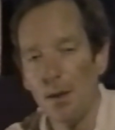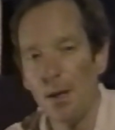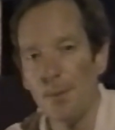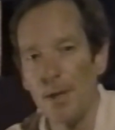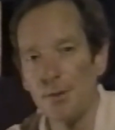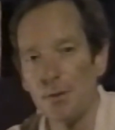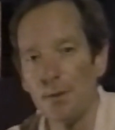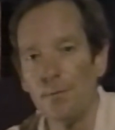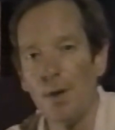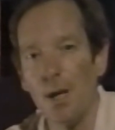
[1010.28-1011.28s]
I imagined
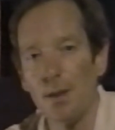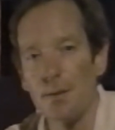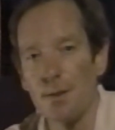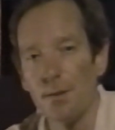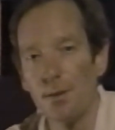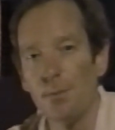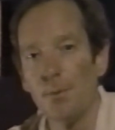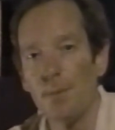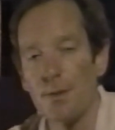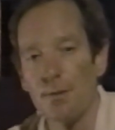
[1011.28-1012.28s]
that violence and
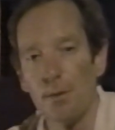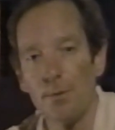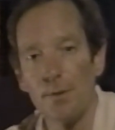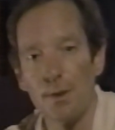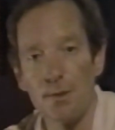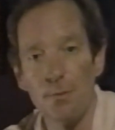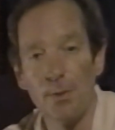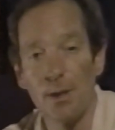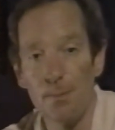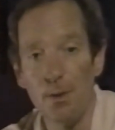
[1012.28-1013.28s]
human misery were things you
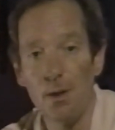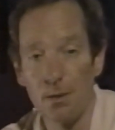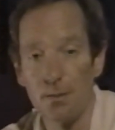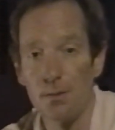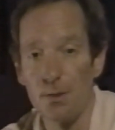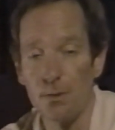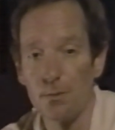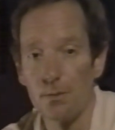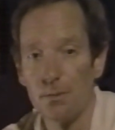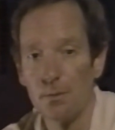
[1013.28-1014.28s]
became hardened to.
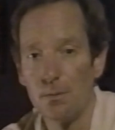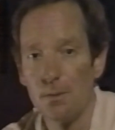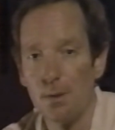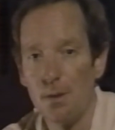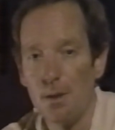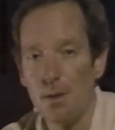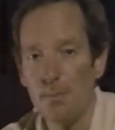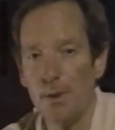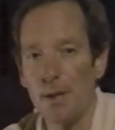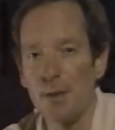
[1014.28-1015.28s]

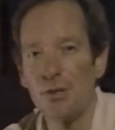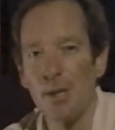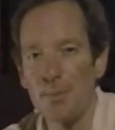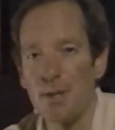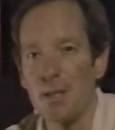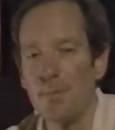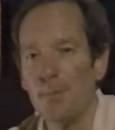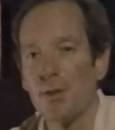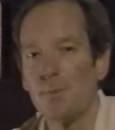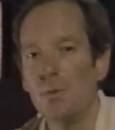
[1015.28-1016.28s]
But it actually upsets me
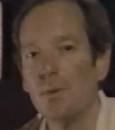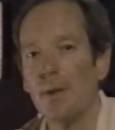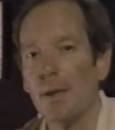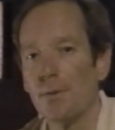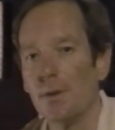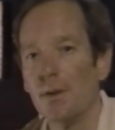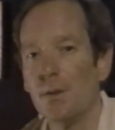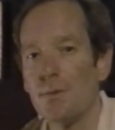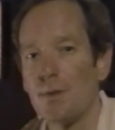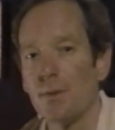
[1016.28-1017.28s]
much more now than it
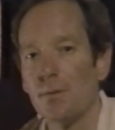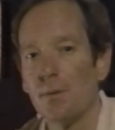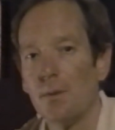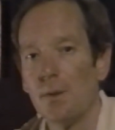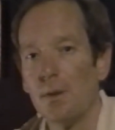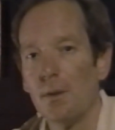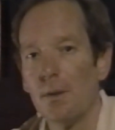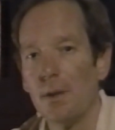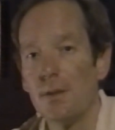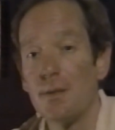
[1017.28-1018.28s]
used to.
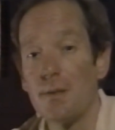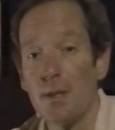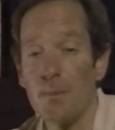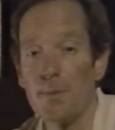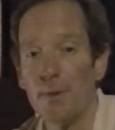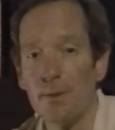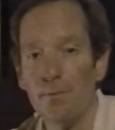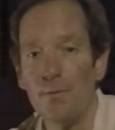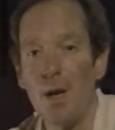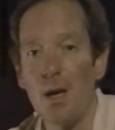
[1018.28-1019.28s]
It disturbs me that
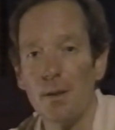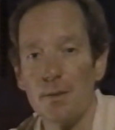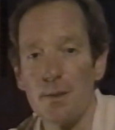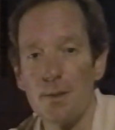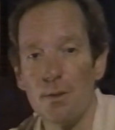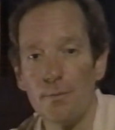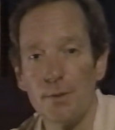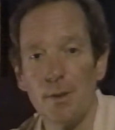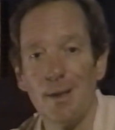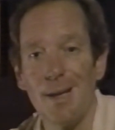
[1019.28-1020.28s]
violence is
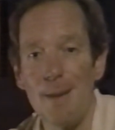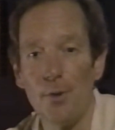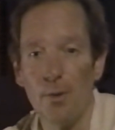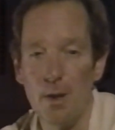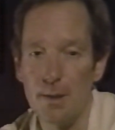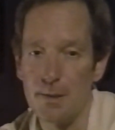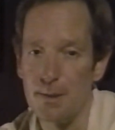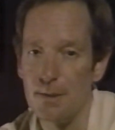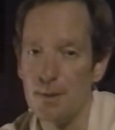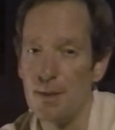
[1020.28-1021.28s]
often glamorized
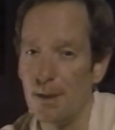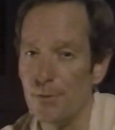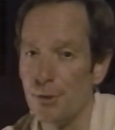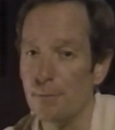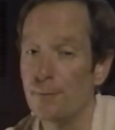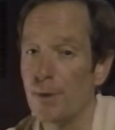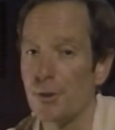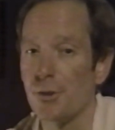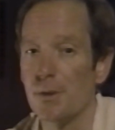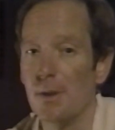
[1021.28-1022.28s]
in television
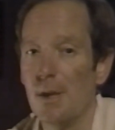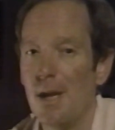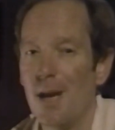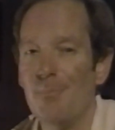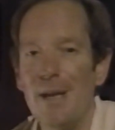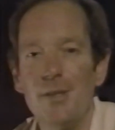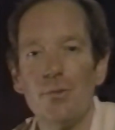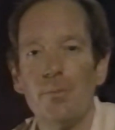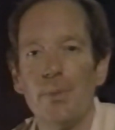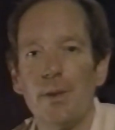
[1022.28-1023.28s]
fiction and made
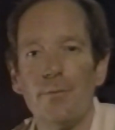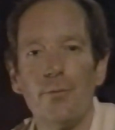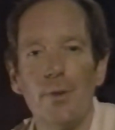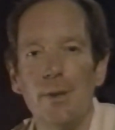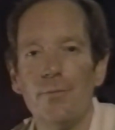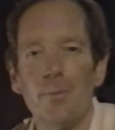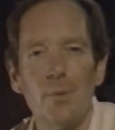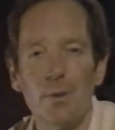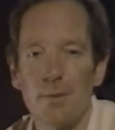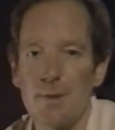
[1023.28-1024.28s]
to appear free from
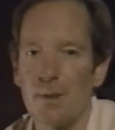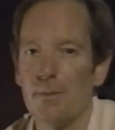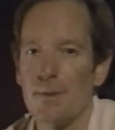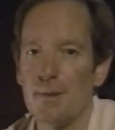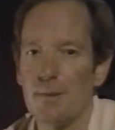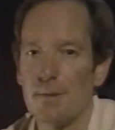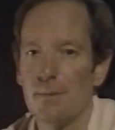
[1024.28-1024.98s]
consequences.